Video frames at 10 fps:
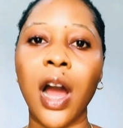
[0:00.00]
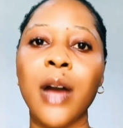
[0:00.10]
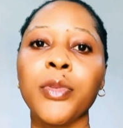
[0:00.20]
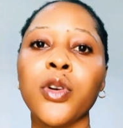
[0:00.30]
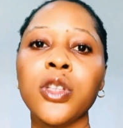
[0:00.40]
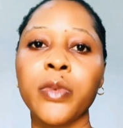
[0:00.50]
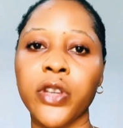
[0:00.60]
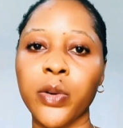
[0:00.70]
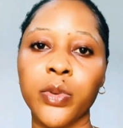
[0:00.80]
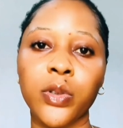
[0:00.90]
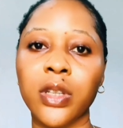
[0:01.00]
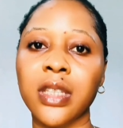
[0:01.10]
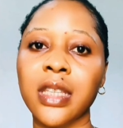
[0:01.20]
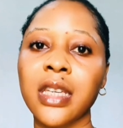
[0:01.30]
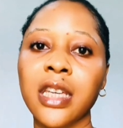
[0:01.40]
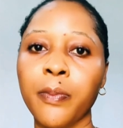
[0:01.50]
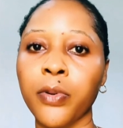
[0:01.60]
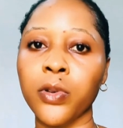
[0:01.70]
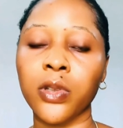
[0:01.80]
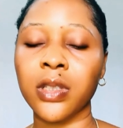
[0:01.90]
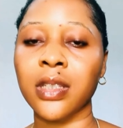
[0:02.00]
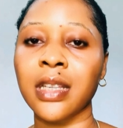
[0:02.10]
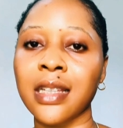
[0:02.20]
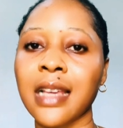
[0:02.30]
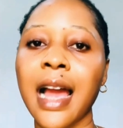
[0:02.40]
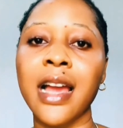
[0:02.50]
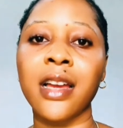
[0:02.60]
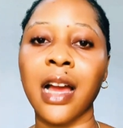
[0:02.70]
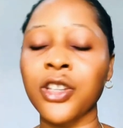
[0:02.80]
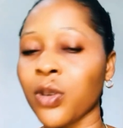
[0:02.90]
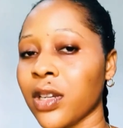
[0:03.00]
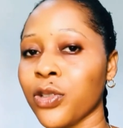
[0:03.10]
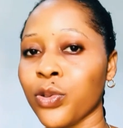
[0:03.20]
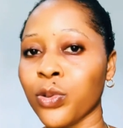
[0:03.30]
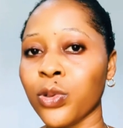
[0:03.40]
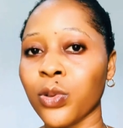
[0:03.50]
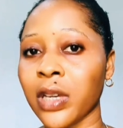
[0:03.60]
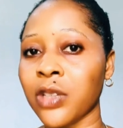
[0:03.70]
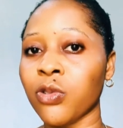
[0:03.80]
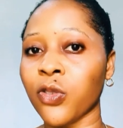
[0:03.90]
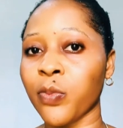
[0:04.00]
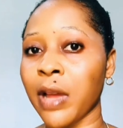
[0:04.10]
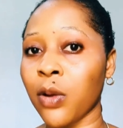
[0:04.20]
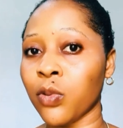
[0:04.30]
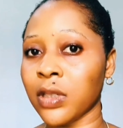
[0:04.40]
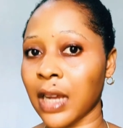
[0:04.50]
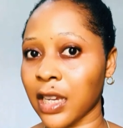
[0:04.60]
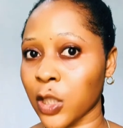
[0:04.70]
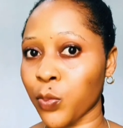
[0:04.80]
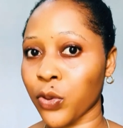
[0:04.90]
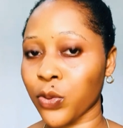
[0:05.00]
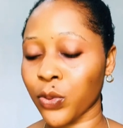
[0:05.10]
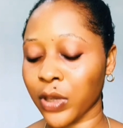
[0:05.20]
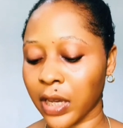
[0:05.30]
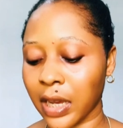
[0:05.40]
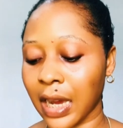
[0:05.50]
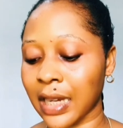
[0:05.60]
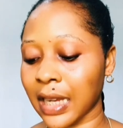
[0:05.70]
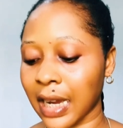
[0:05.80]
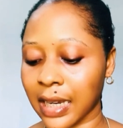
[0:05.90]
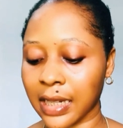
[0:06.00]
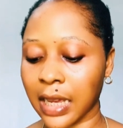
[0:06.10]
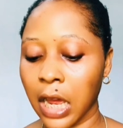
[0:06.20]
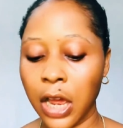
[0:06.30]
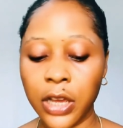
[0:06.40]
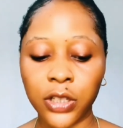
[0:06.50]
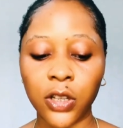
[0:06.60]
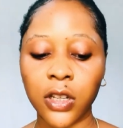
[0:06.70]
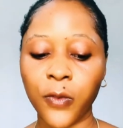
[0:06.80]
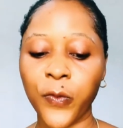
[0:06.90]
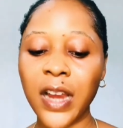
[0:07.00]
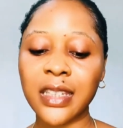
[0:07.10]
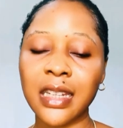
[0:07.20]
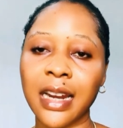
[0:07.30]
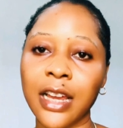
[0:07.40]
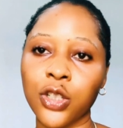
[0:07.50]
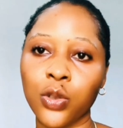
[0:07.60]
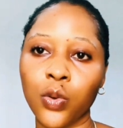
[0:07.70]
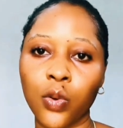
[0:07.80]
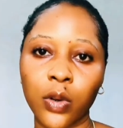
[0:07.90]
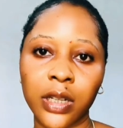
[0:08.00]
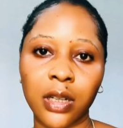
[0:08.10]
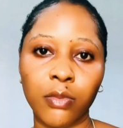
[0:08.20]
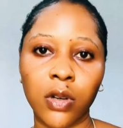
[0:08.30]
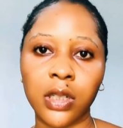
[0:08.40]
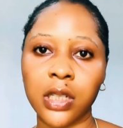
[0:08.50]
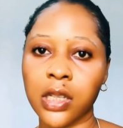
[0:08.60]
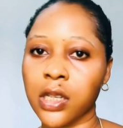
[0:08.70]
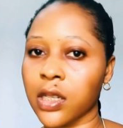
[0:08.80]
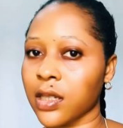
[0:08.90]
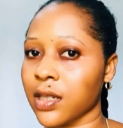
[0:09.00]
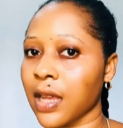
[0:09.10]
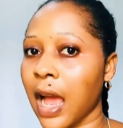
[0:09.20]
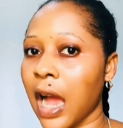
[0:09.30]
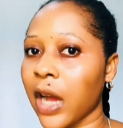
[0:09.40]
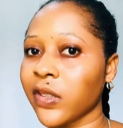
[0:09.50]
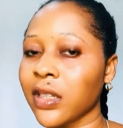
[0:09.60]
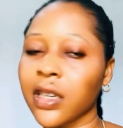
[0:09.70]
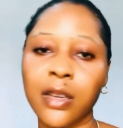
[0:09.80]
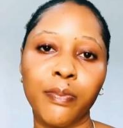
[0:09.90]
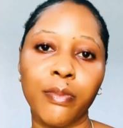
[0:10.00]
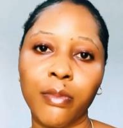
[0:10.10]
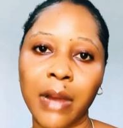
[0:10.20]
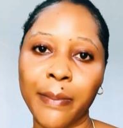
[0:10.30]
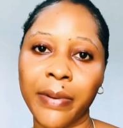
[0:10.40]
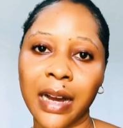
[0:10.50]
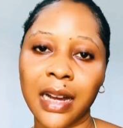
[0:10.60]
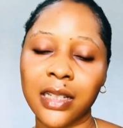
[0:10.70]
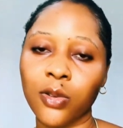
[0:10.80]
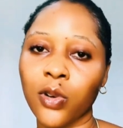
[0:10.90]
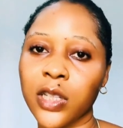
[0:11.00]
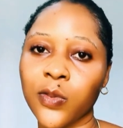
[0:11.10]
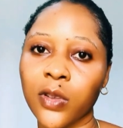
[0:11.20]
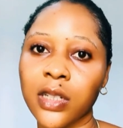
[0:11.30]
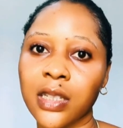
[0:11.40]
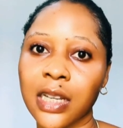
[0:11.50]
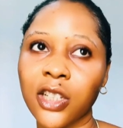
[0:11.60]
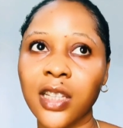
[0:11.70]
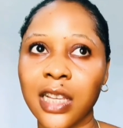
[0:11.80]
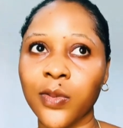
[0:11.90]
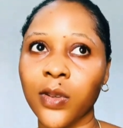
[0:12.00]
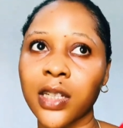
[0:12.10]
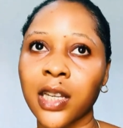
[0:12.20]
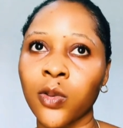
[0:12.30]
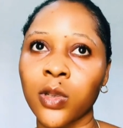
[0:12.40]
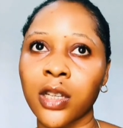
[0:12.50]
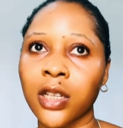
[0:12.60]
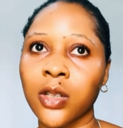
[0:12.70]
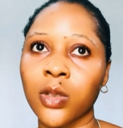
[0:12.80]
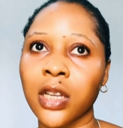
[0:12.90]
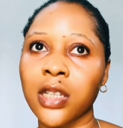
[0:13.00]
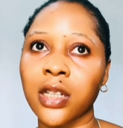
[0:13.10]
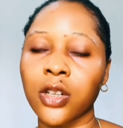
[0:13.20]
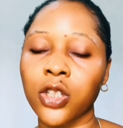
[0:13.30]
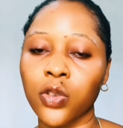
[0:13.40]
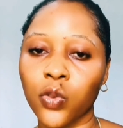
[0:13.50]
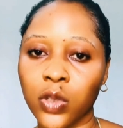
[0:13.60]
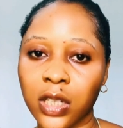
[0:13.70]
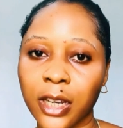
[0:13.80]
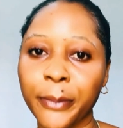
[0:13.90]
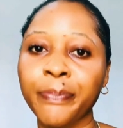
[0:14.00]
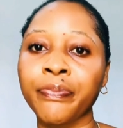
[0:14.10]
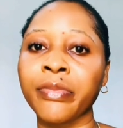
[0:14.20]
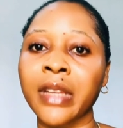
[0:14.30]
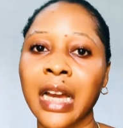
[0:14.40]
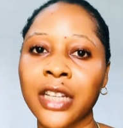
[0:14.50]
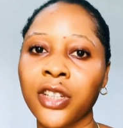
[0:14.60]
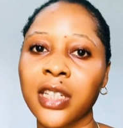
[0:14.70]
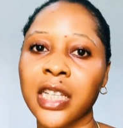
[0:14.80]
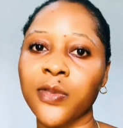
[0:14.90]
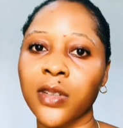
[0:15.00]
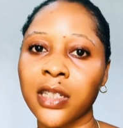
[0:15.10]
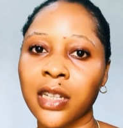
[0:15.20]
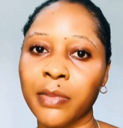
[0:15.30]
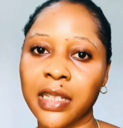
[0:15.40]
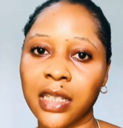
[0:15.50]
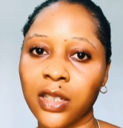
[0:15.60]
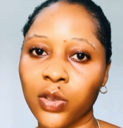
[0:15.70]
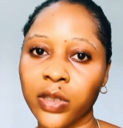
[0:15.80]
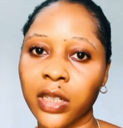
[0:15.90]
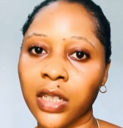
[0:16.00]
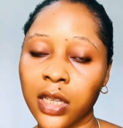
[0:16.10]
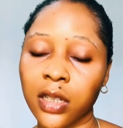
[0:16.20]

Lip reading: I'm going to be sharing with you the skincare products that I actually use to get rid of my own dark spots, okay, and acne. So the first thing that I do in the morning is, after taking my bath or exfoliating, I just exfoliated today is on Tuesday. I just exfoliated my skin today.